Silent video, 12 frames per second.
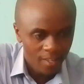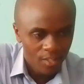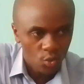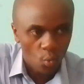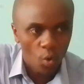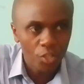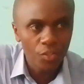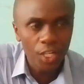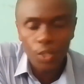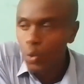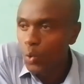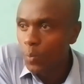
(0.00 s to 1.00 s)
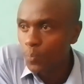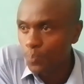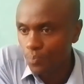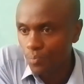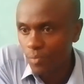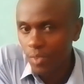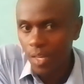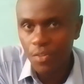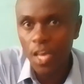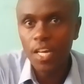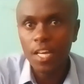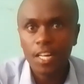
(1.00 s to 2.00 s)
So what do?
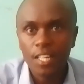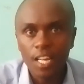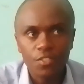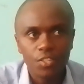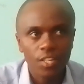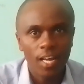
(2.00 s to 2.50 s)
They create